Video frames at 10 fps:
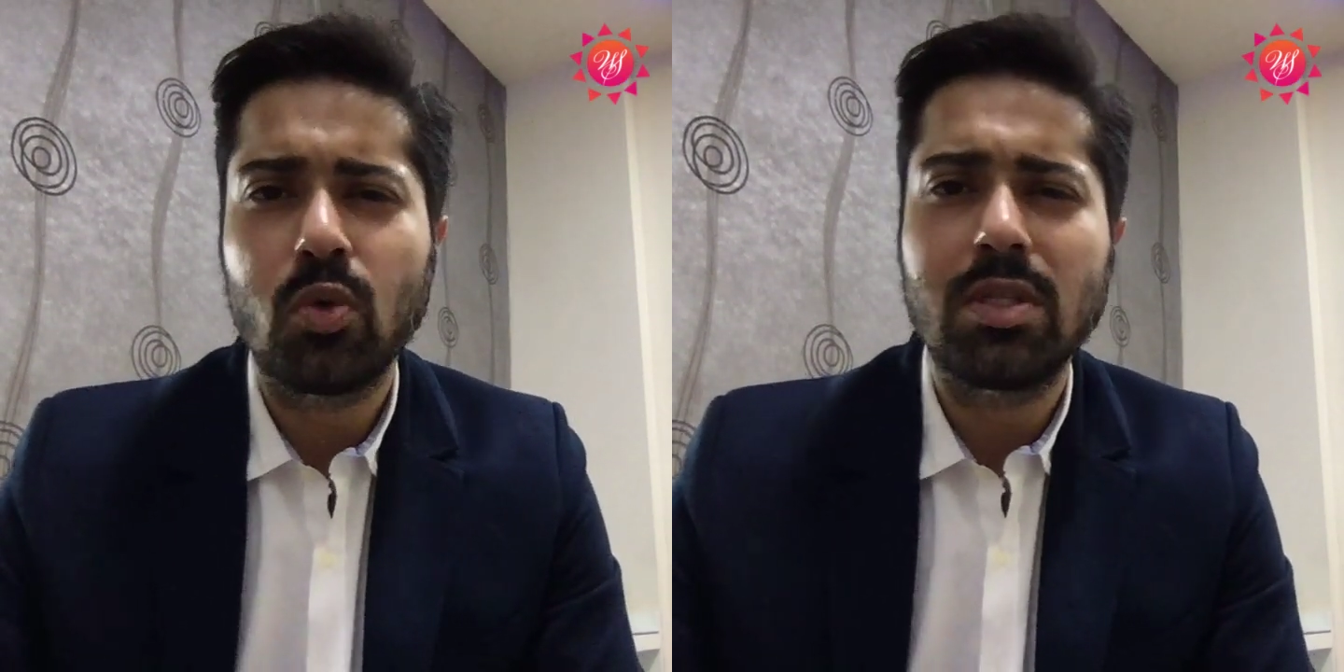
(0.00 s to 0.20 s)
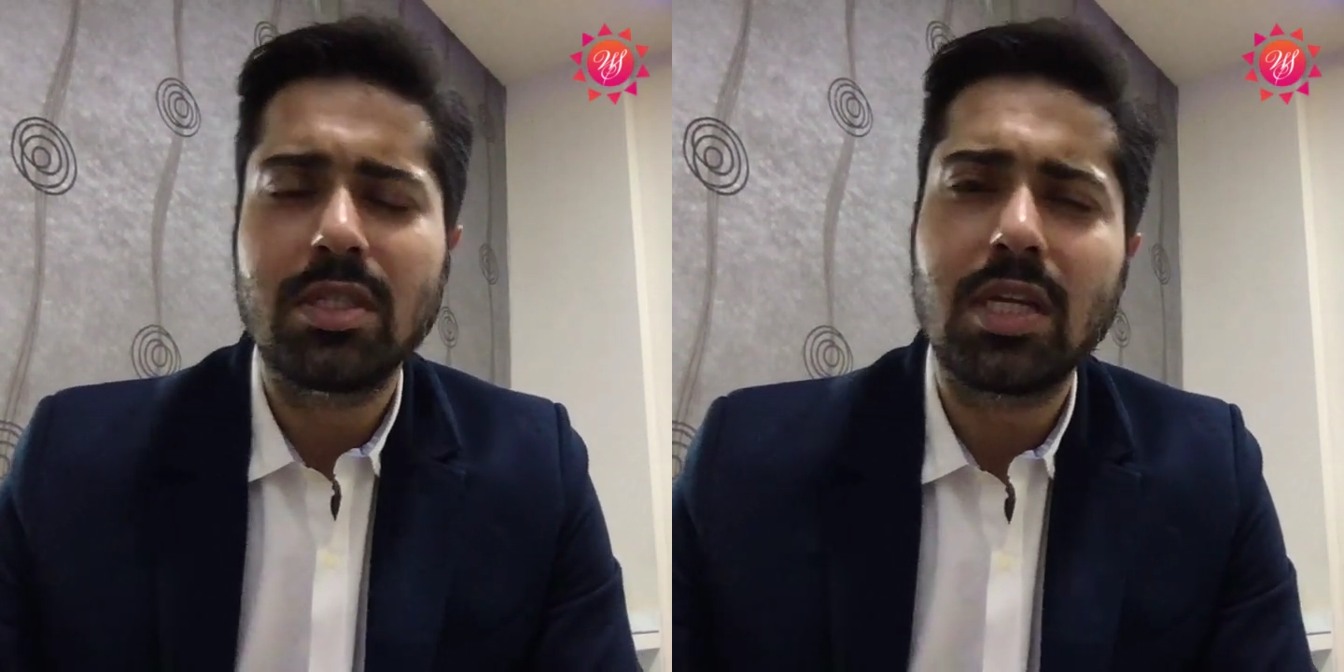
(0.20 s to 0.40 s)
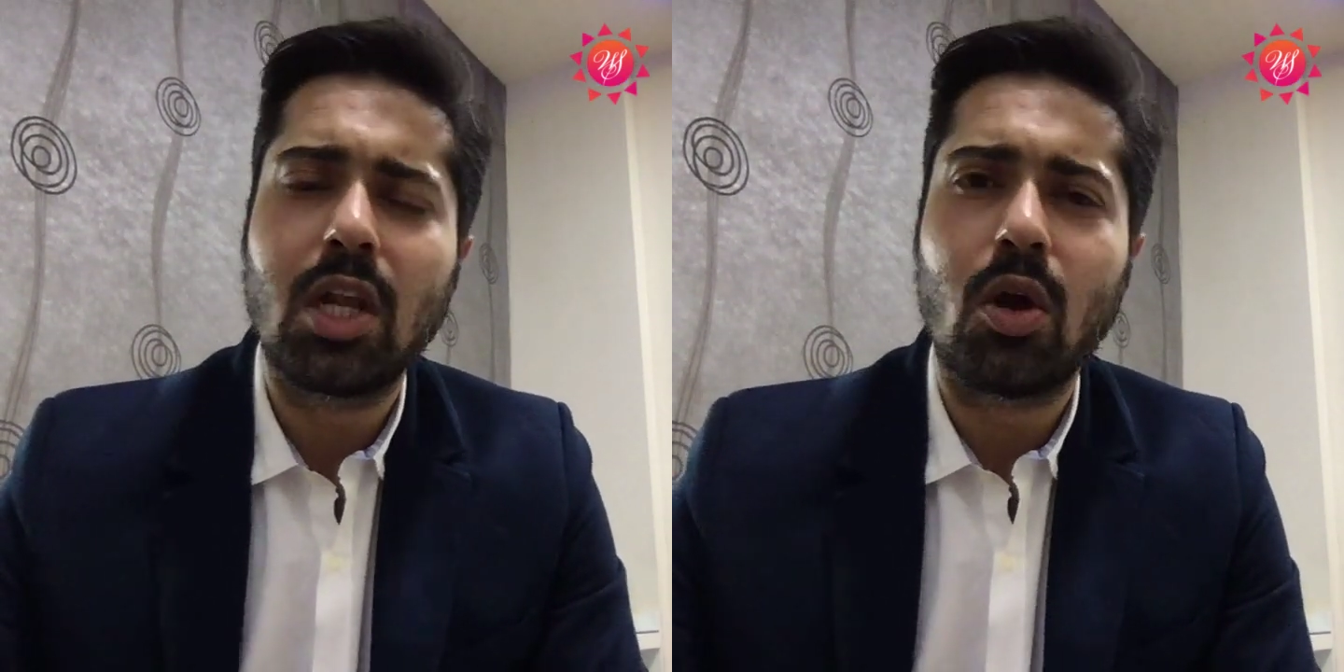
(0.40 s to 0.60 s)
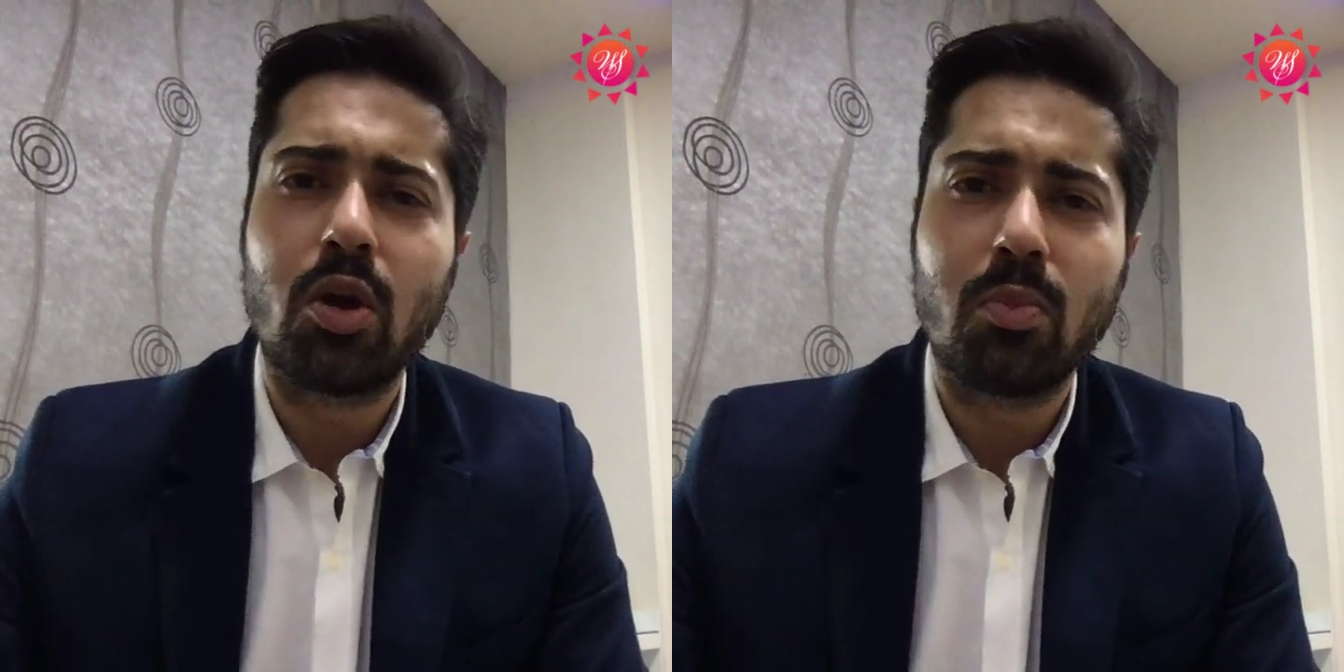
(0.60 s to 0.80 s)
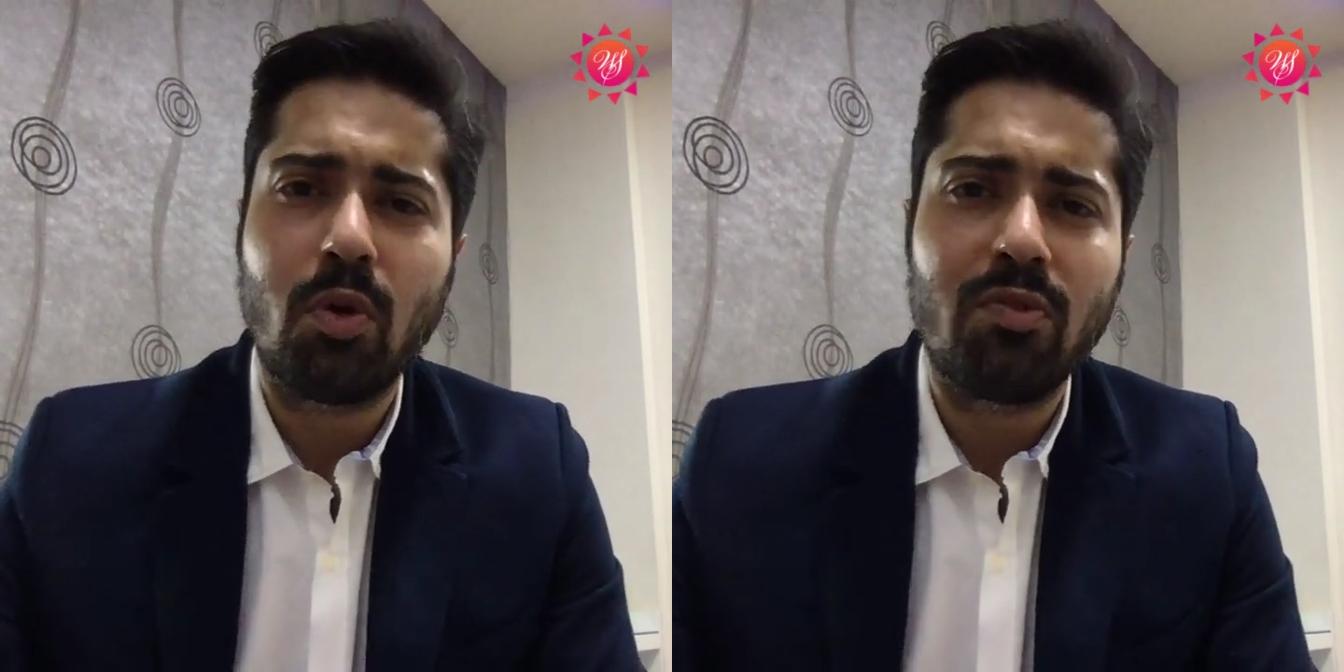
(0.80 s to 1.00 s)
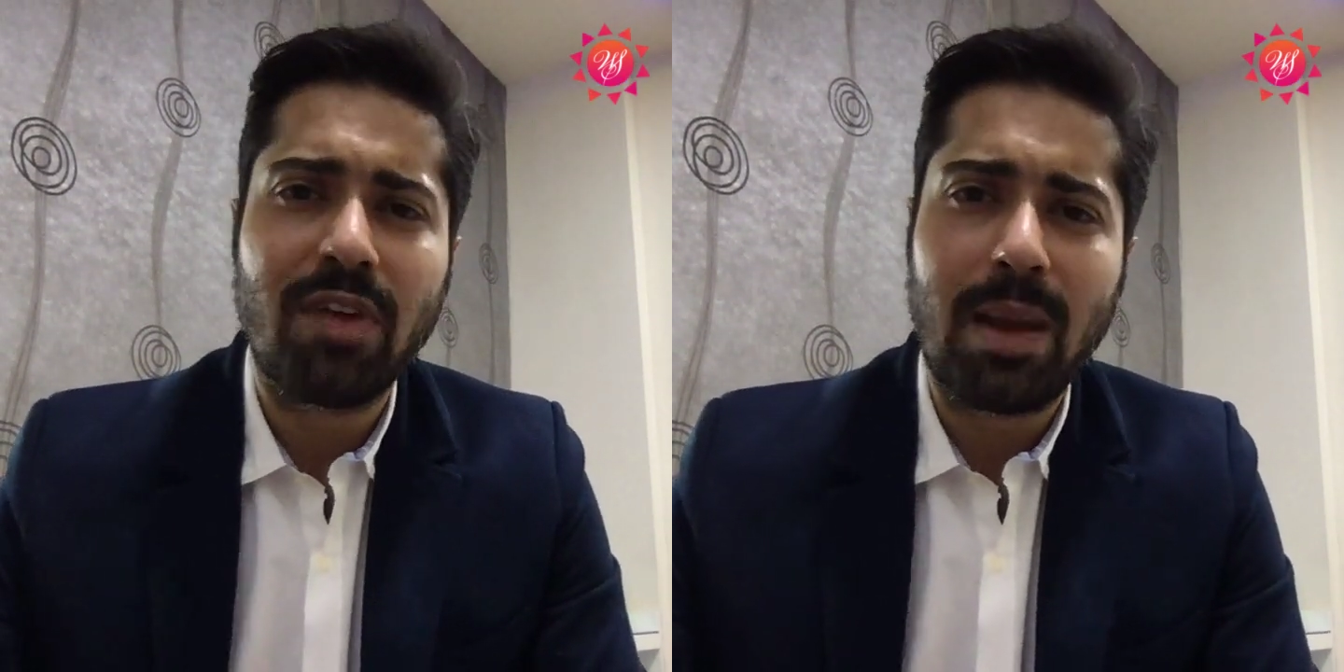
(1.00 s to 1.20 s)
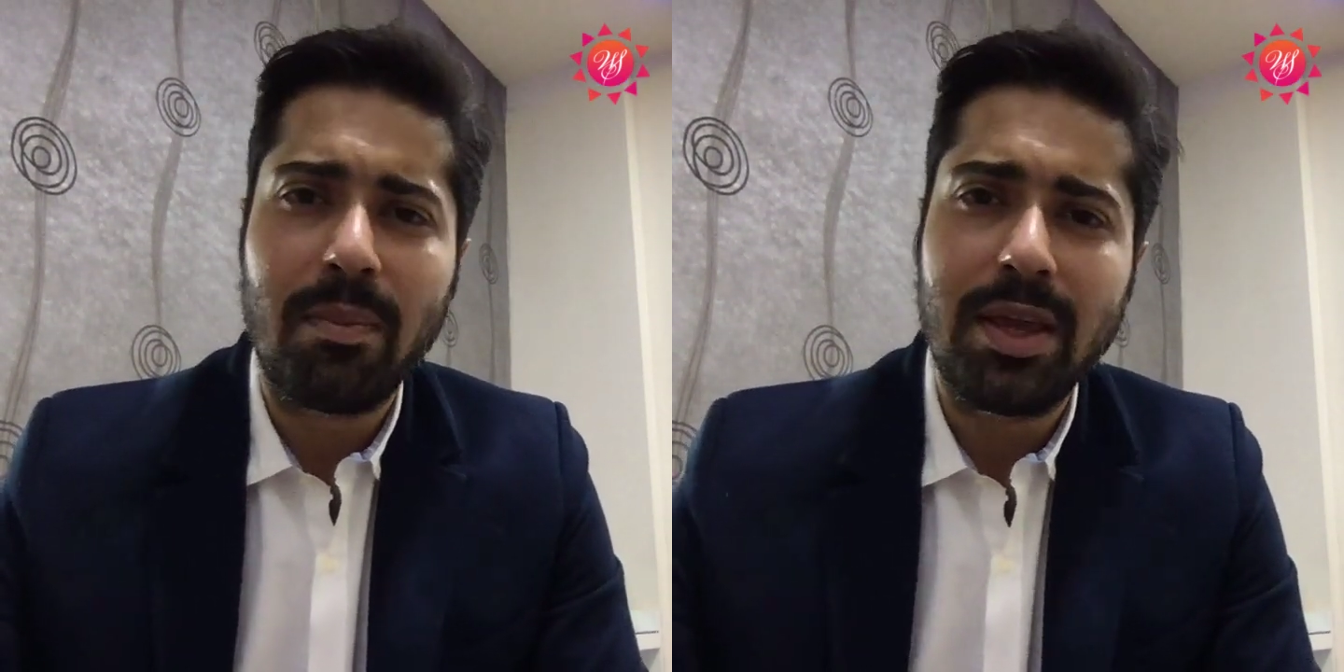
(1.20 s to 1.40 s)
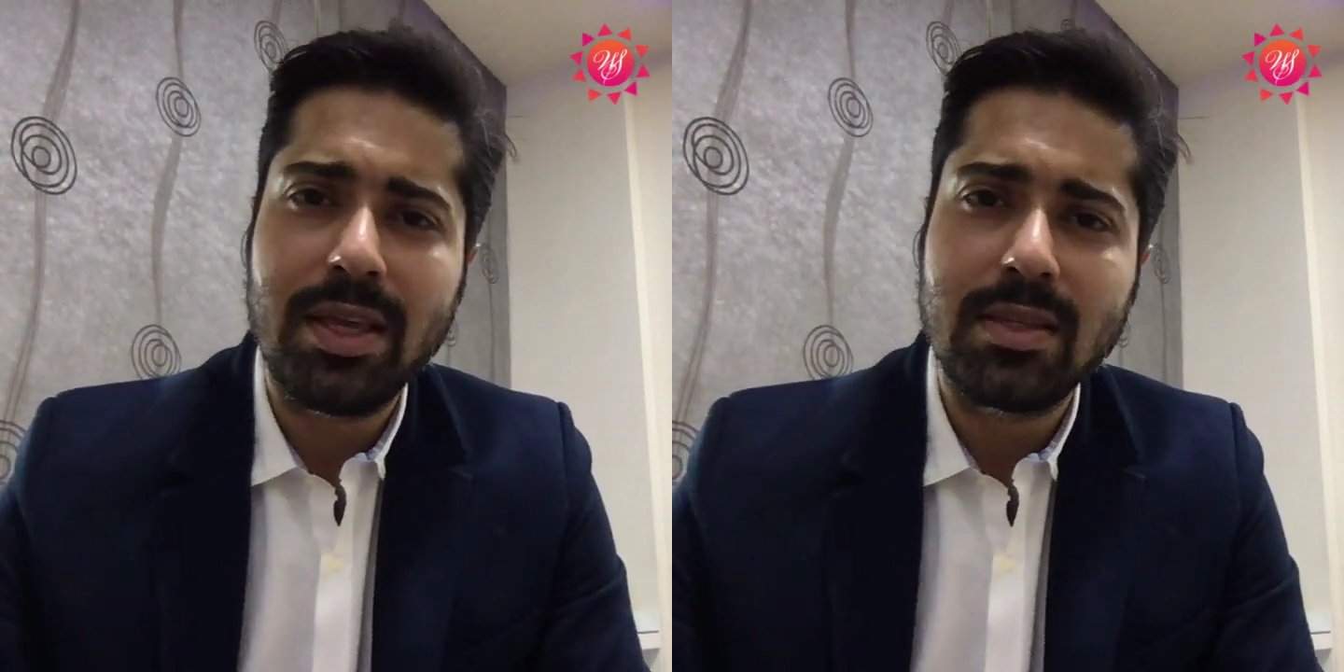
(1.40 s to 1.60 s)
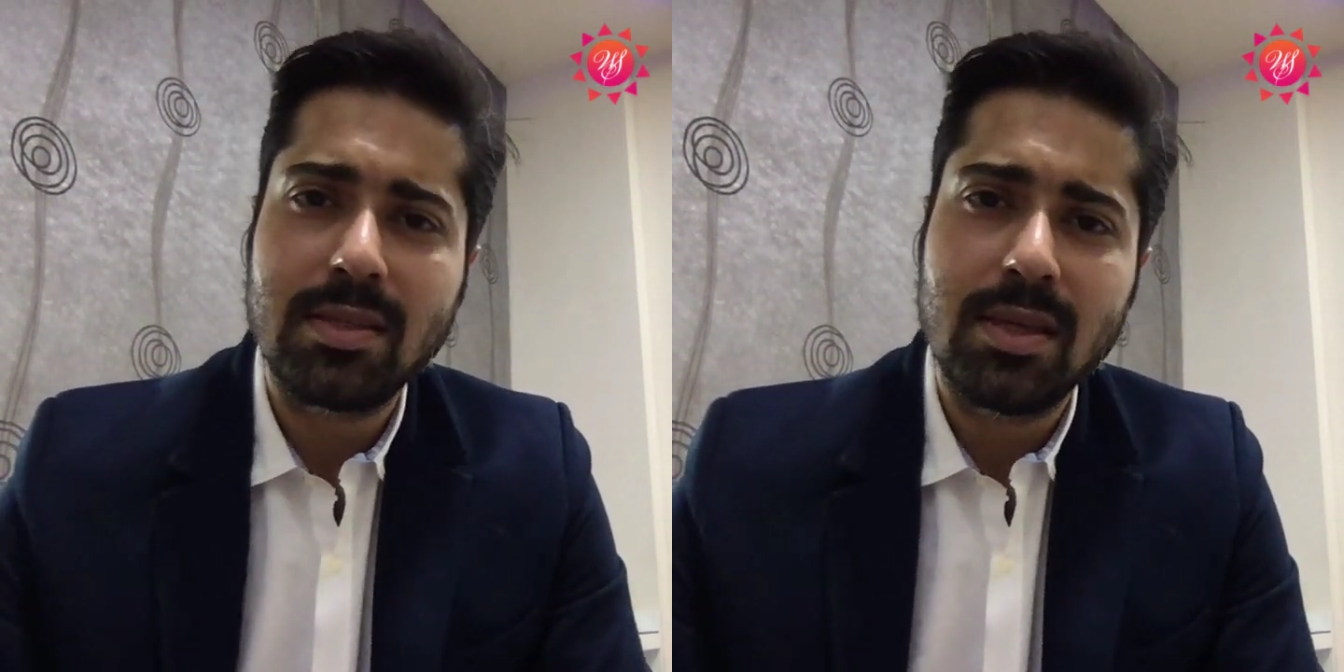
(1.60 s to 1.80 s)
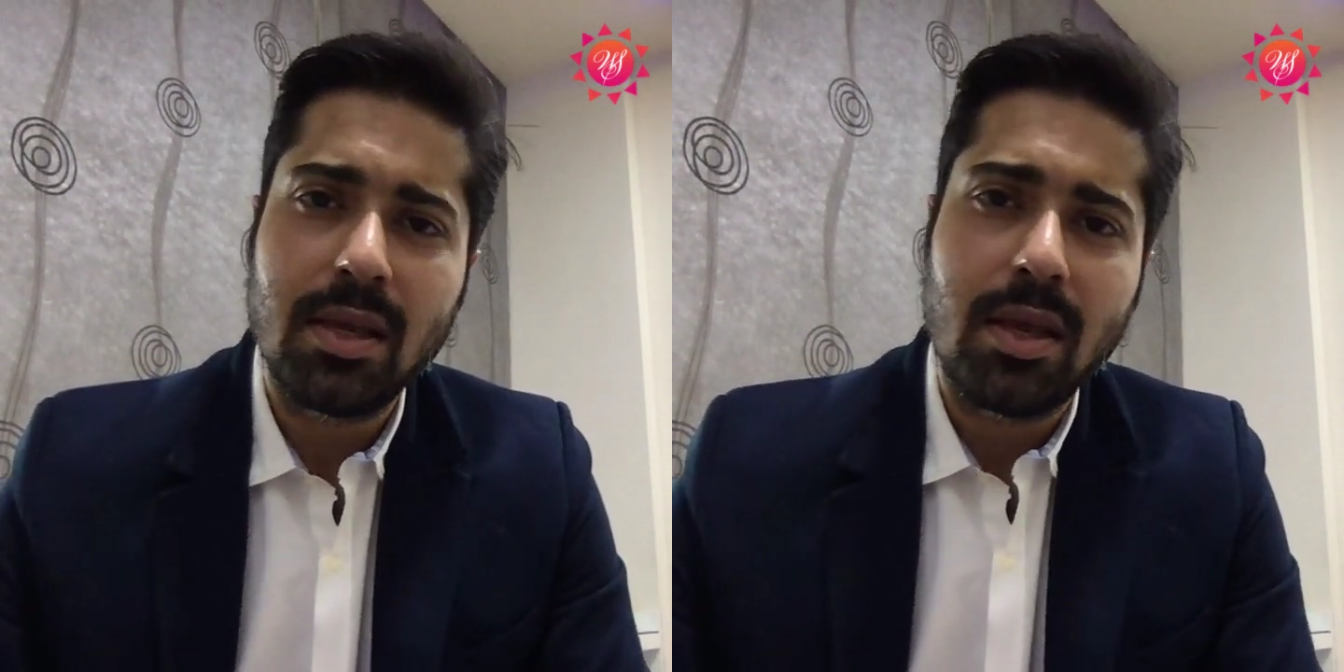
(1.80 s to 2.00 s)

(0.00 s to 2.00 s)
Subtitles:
you'll see a lot more families